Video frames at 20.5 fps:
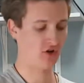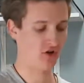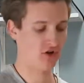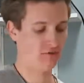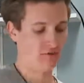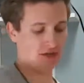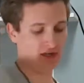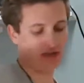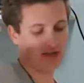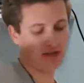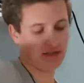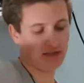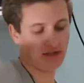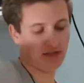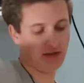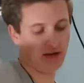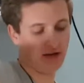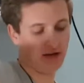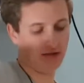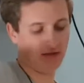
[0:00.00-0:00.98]
I mean, it is
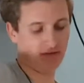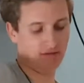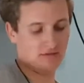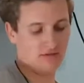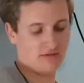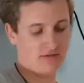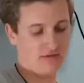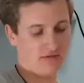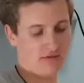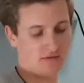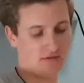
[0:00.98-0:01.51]
getting